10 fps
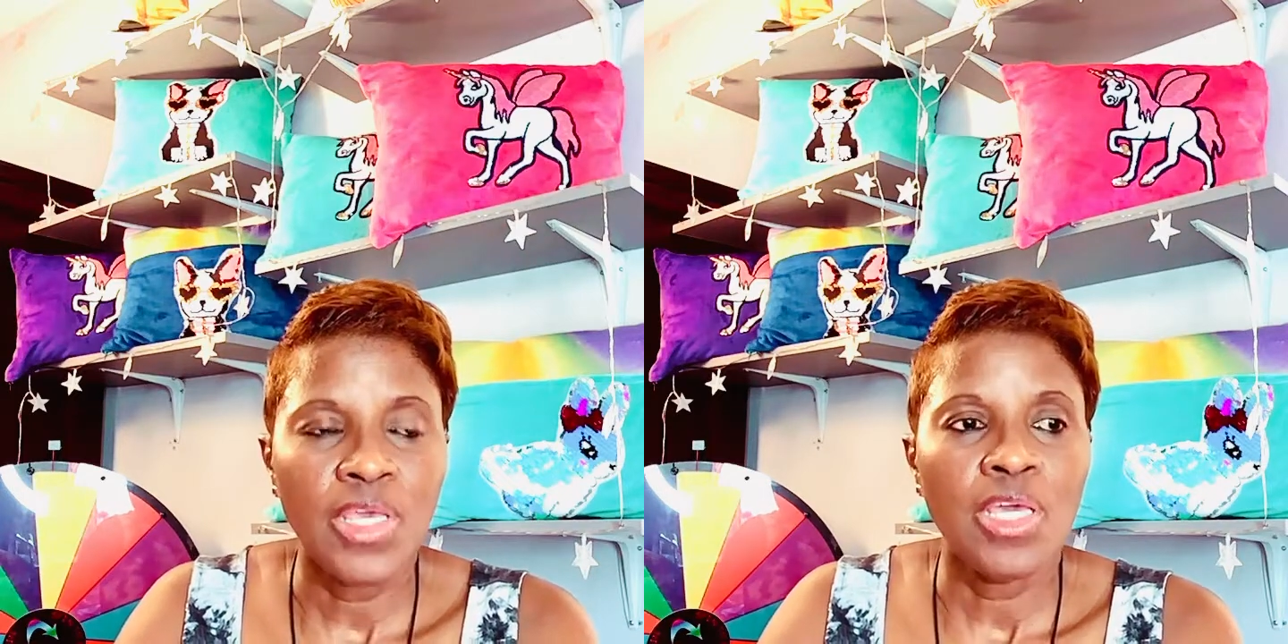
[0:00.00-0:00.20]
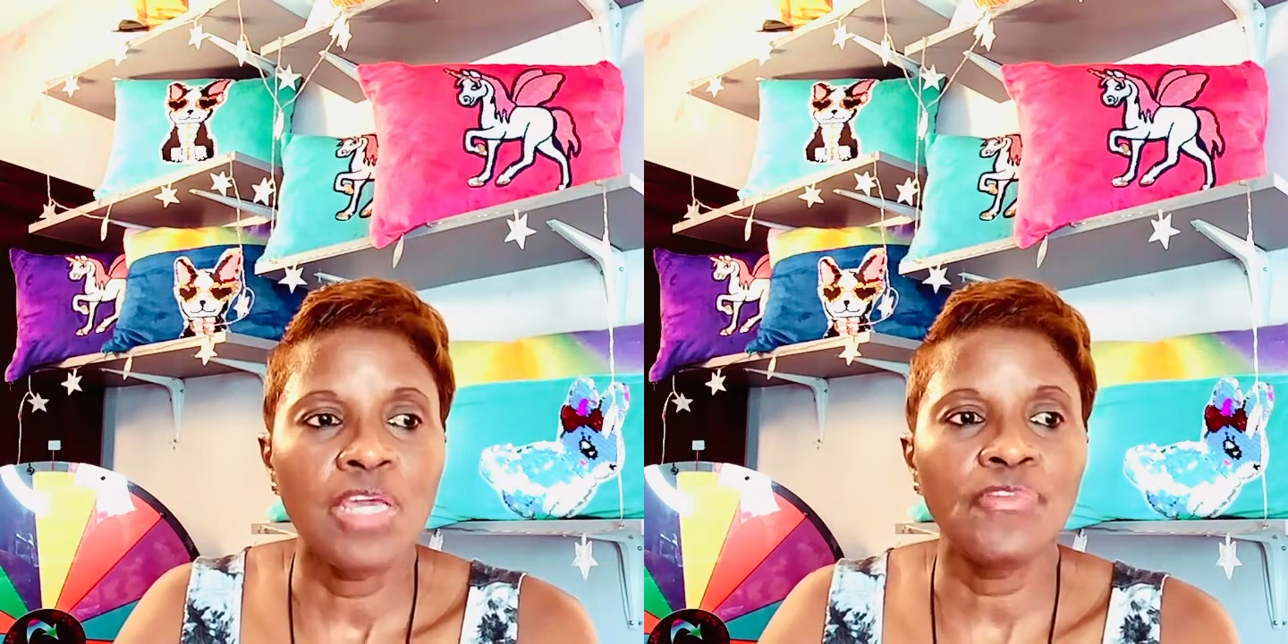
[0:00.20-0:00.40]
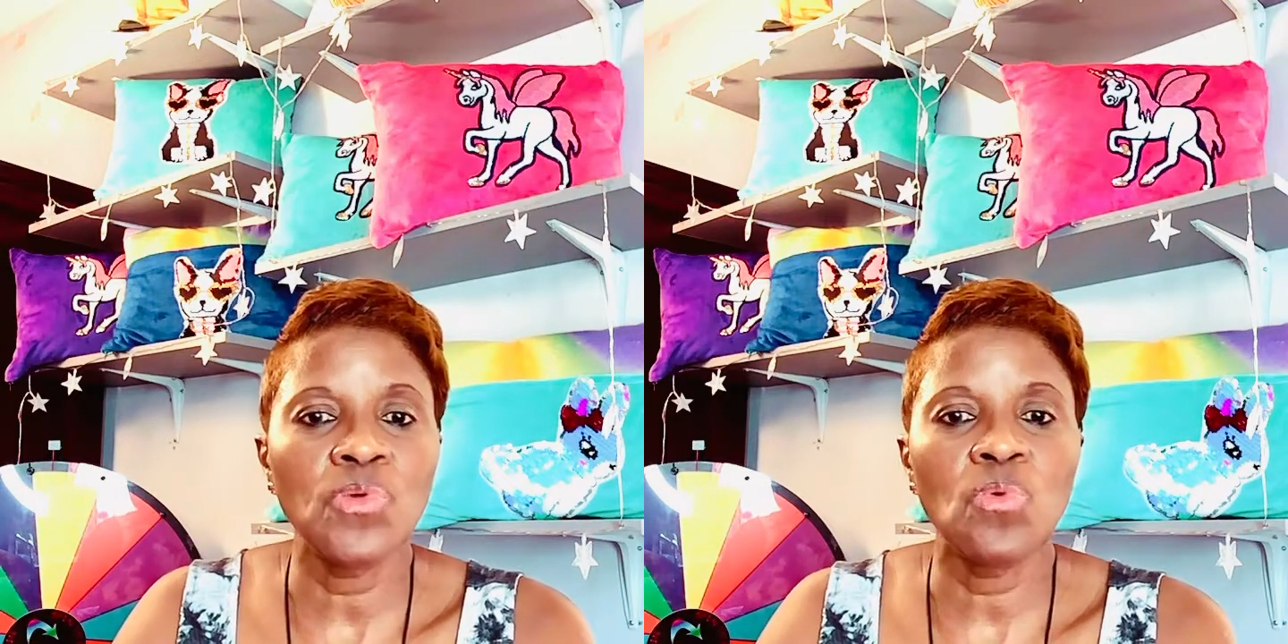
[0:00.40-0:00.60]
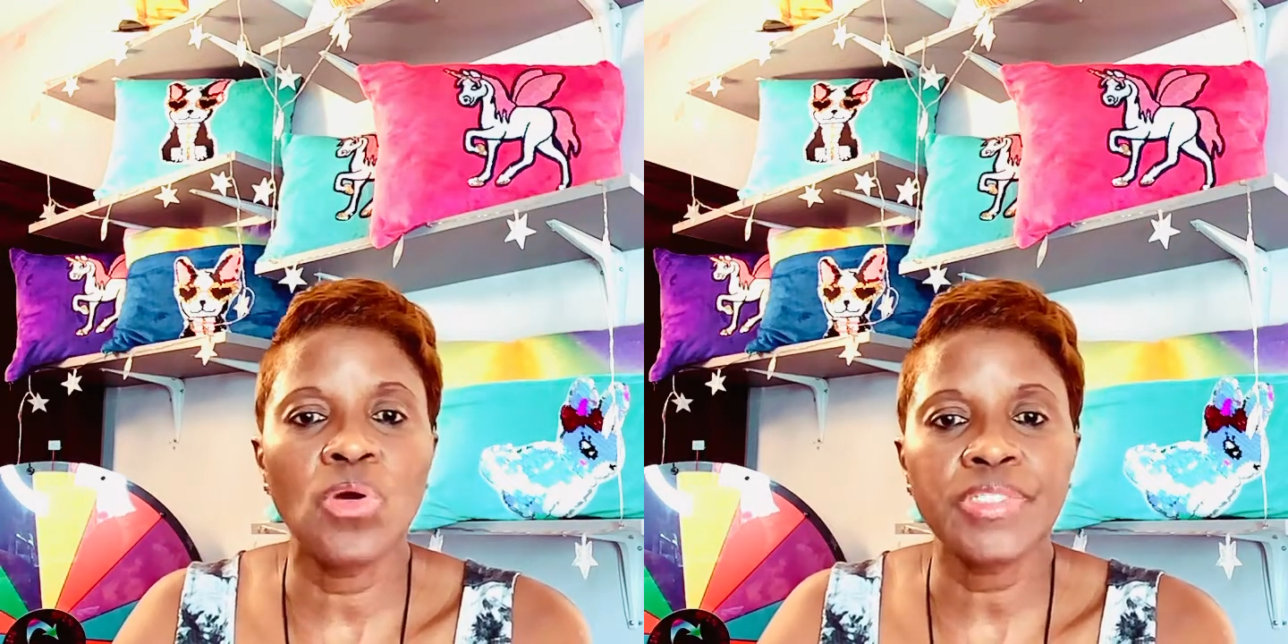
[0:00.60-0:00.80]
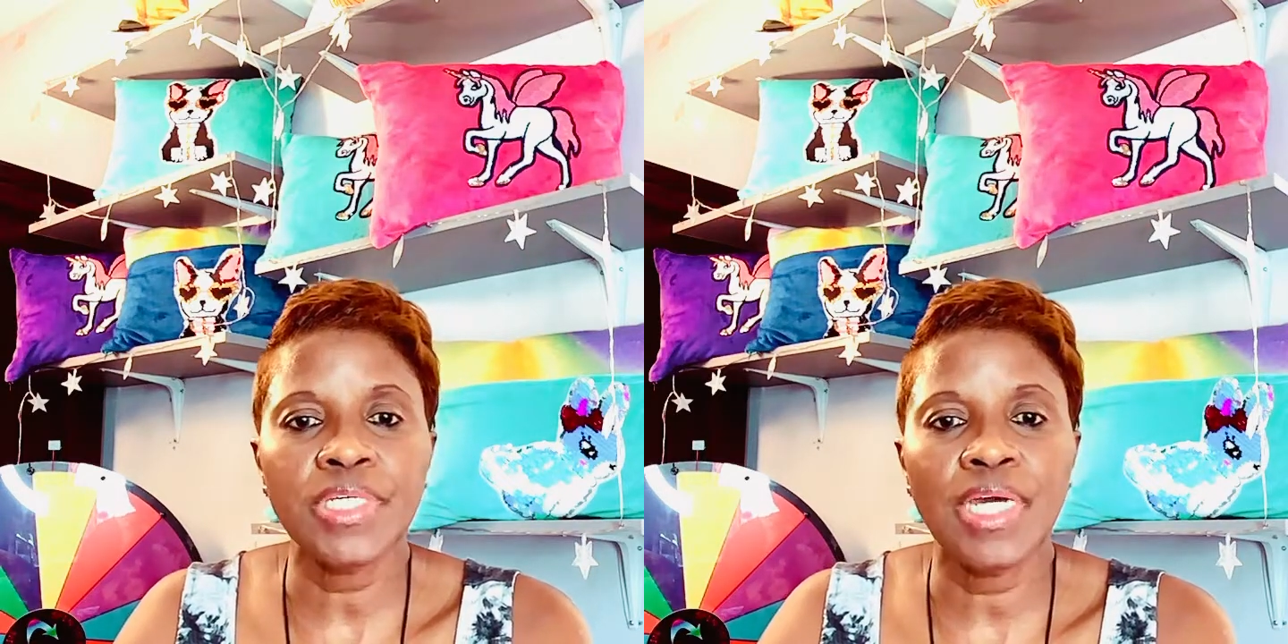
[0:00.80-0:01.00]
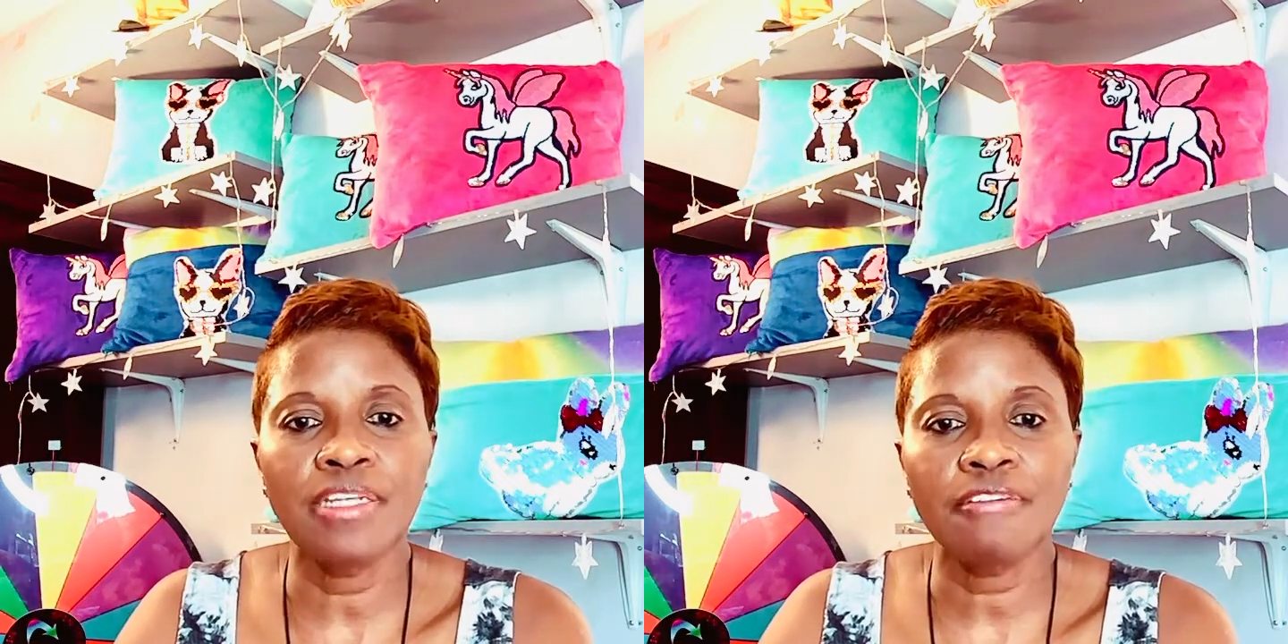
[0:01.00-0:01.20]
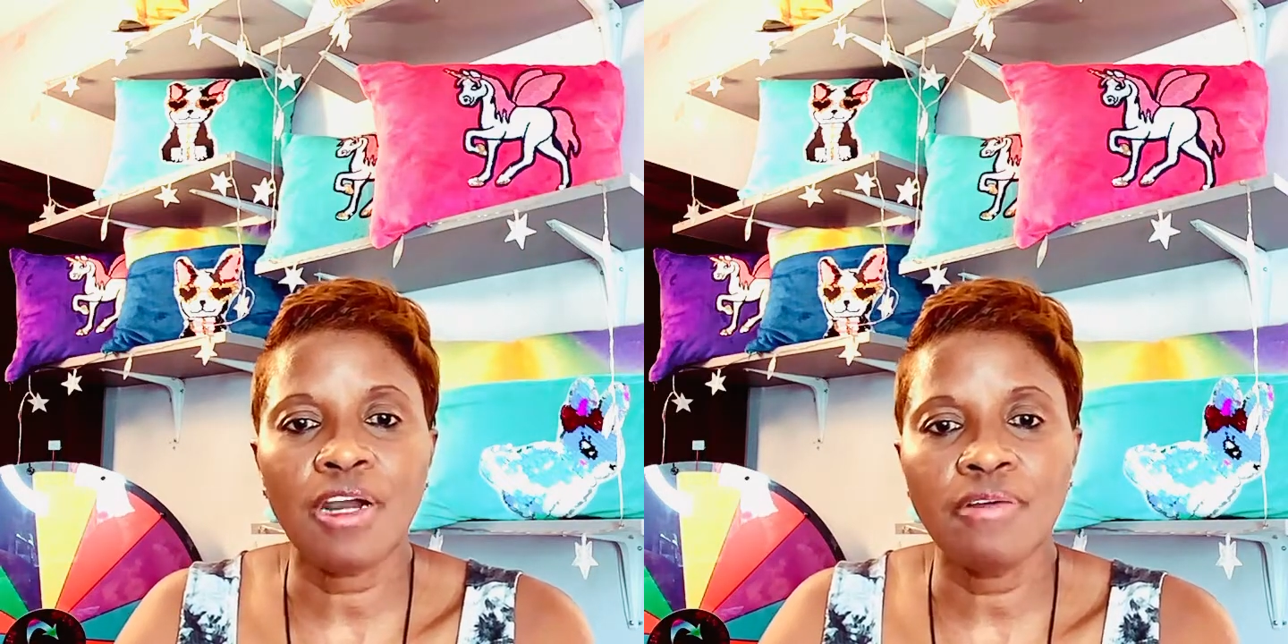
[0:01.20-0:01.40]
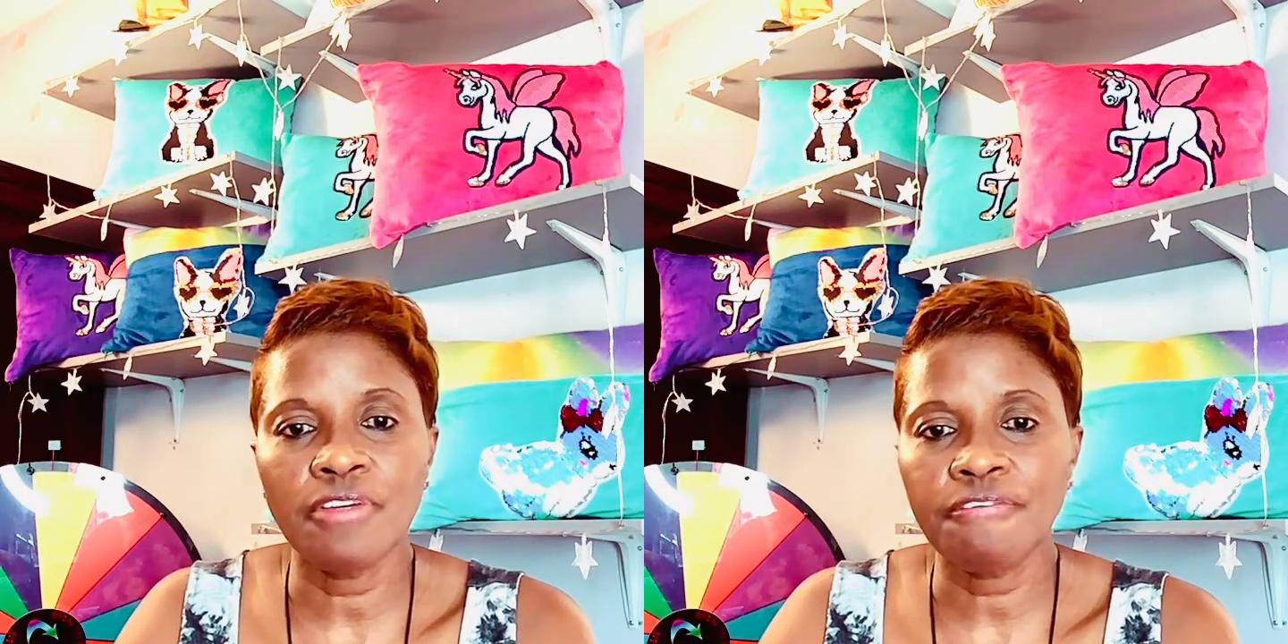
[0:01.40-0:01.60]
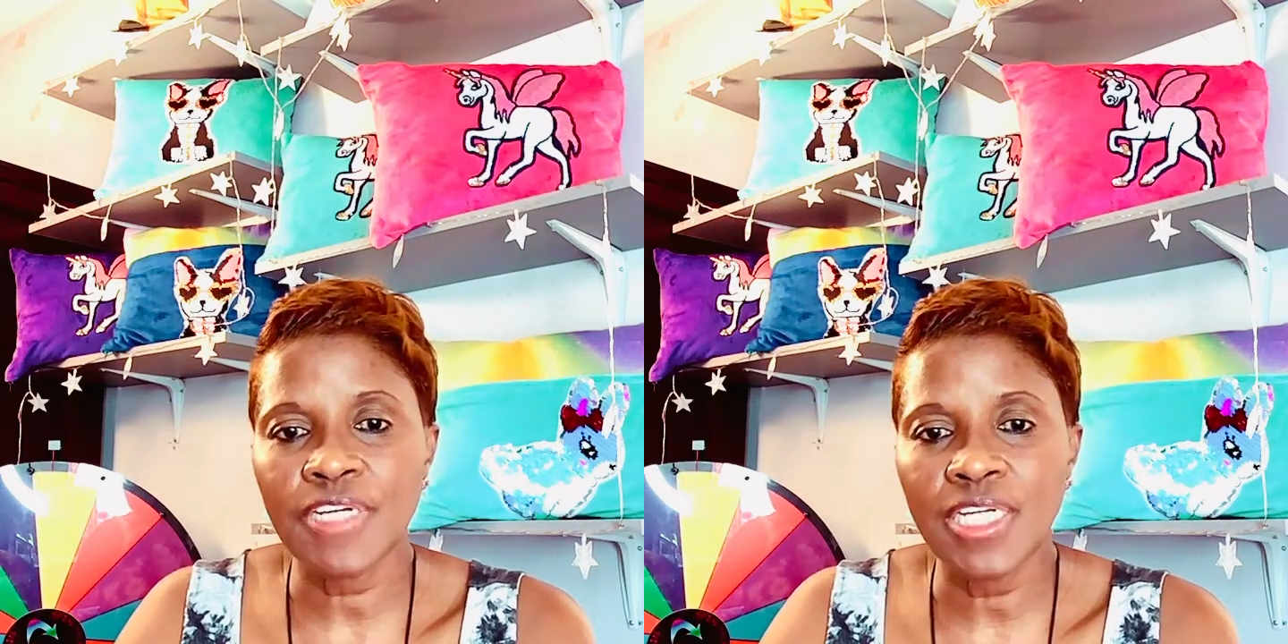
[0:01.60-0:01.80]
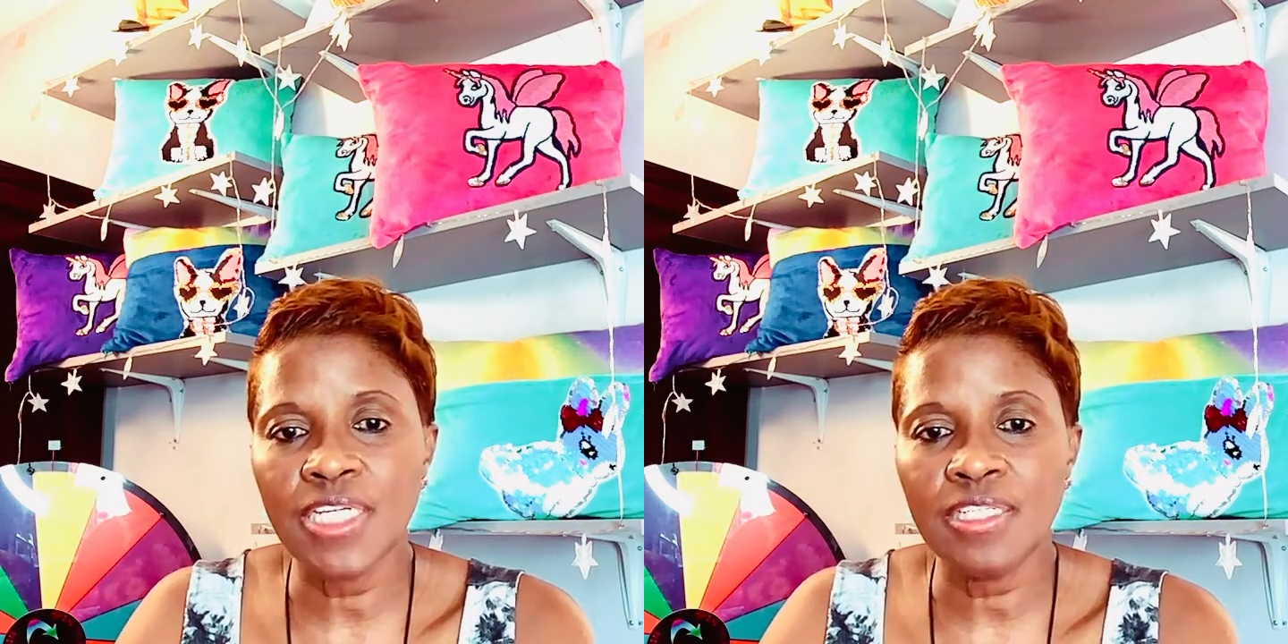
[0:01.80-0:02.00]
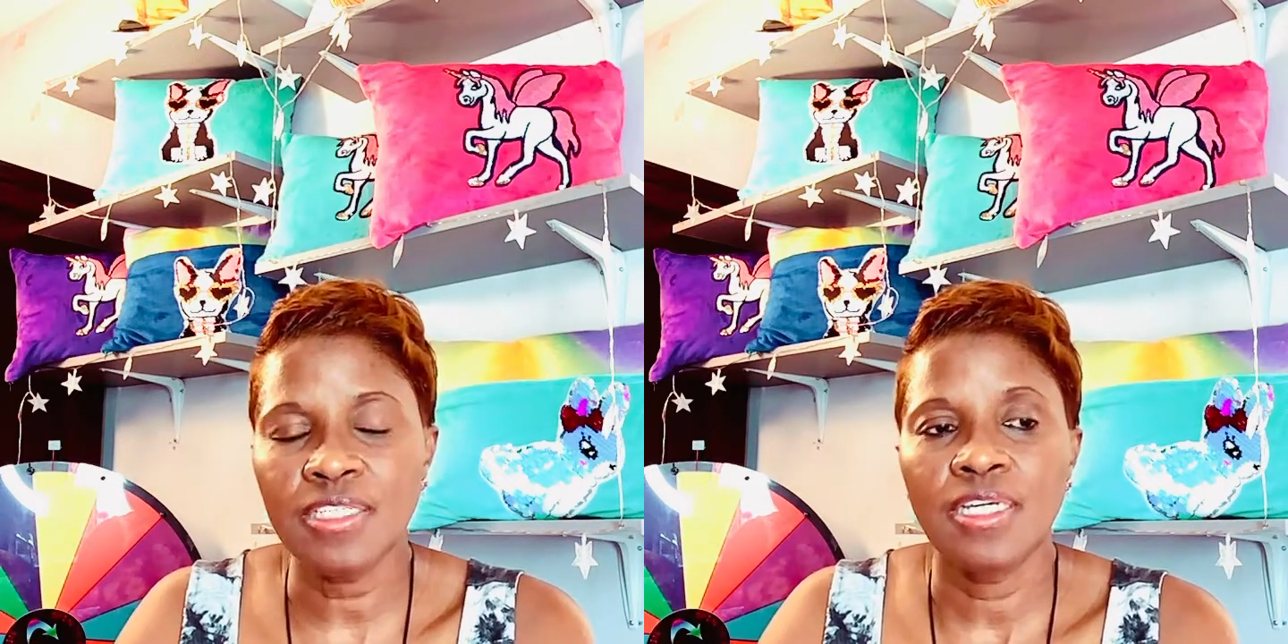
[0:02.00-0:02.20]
If you want to get the, the filling,